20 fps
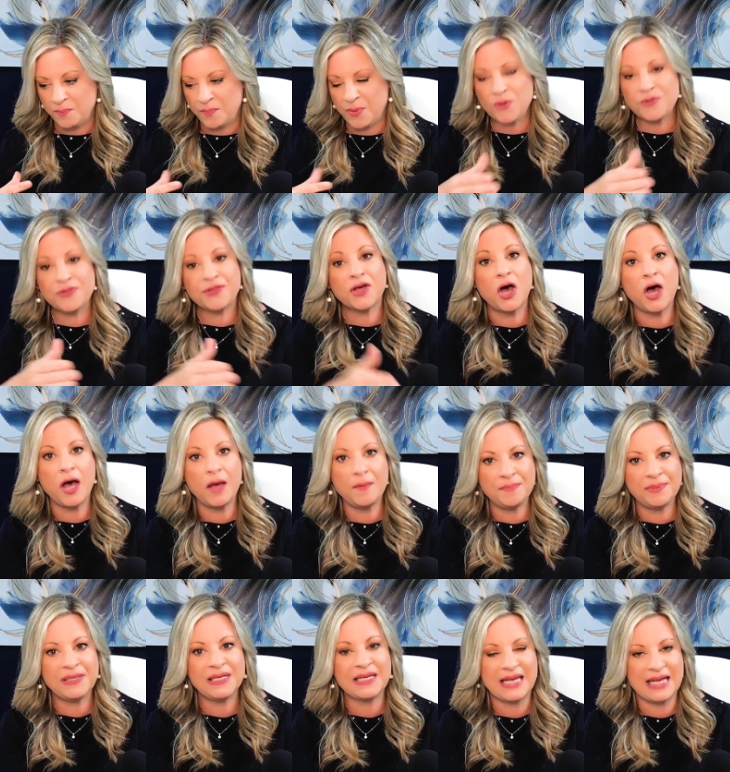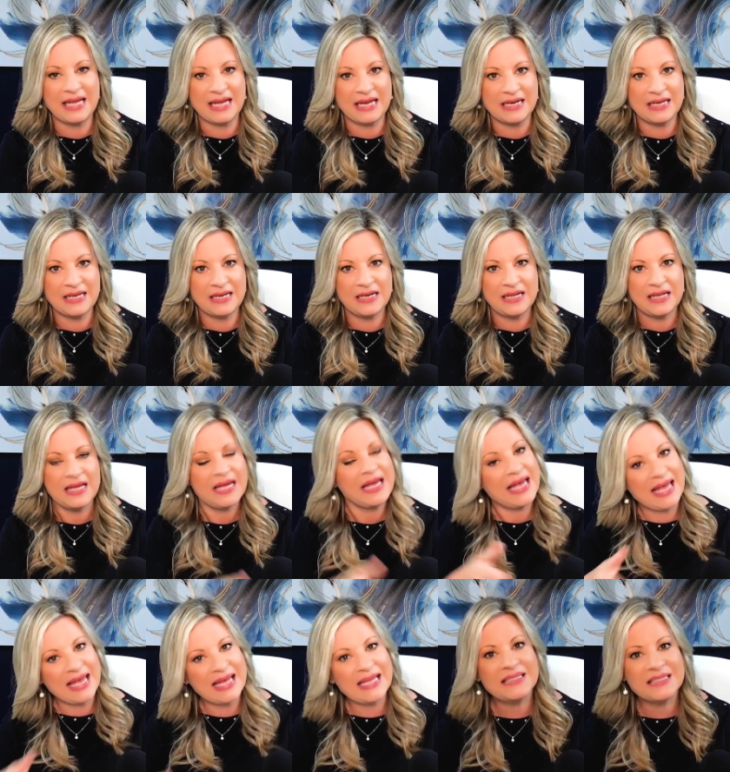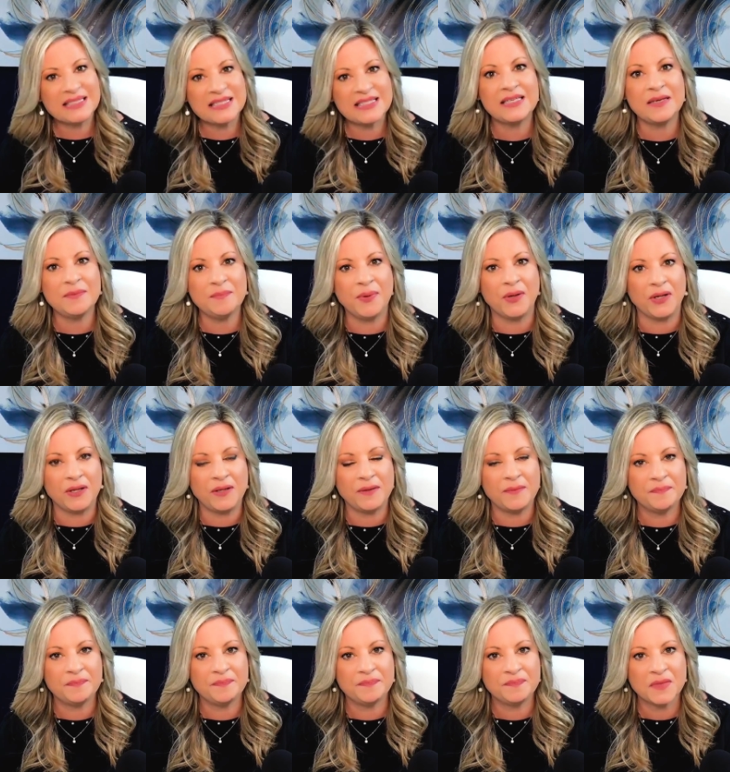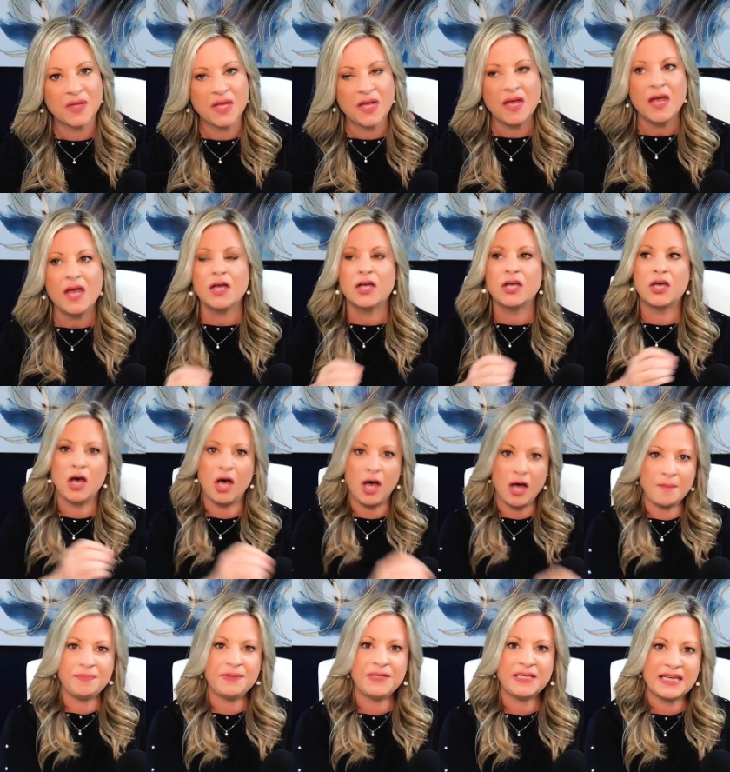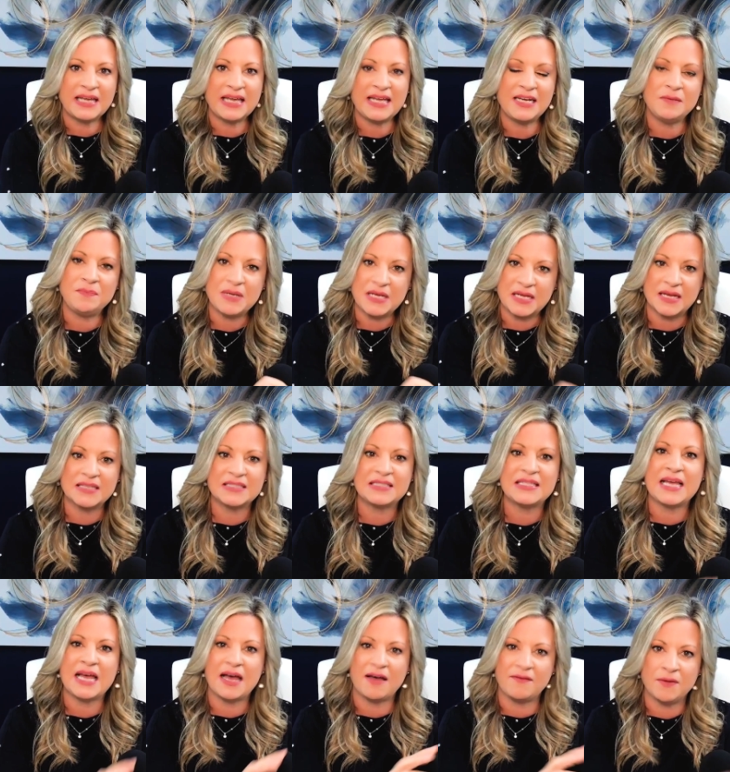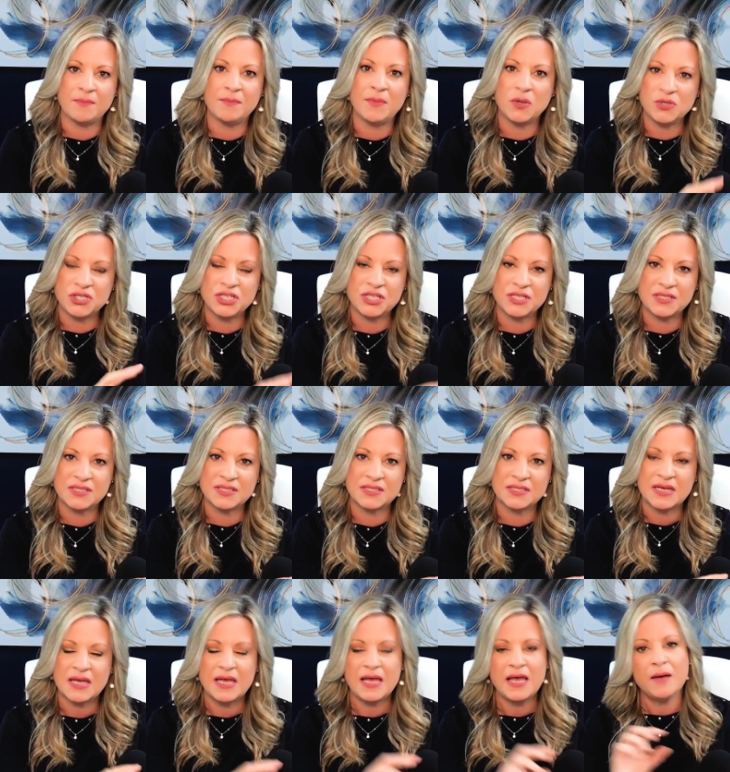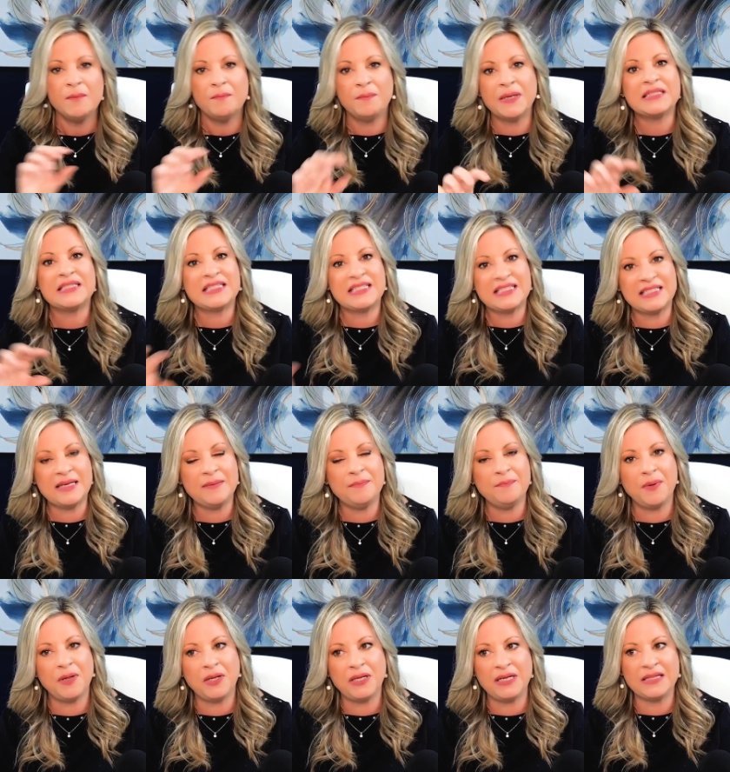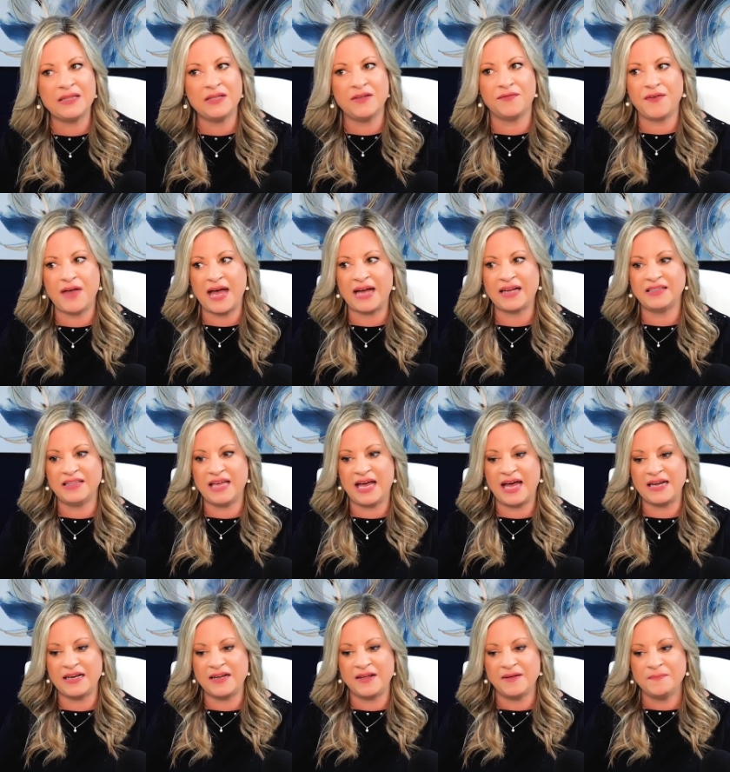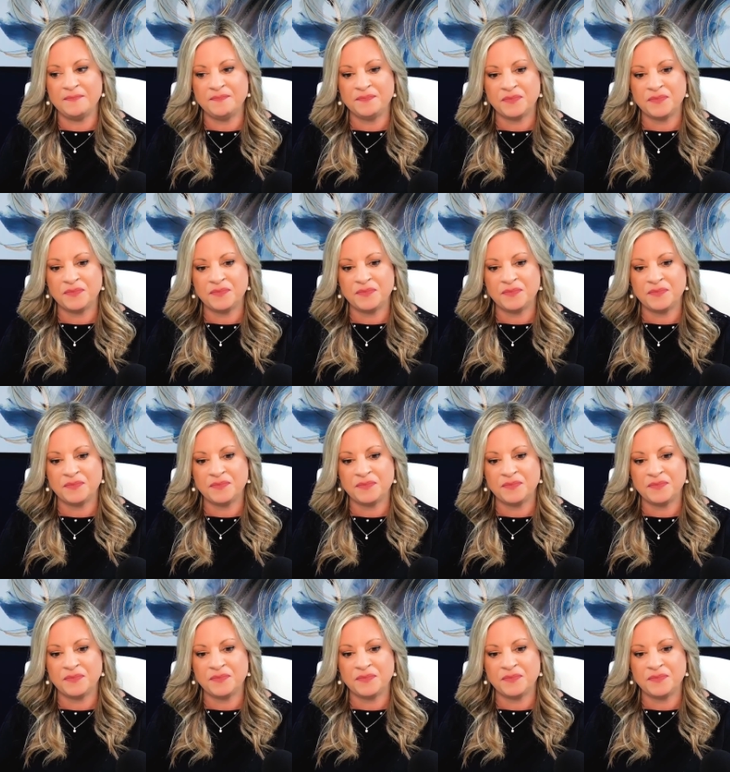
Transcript: both complicated and simple. Complicated because they have emotions, but simple in the fact that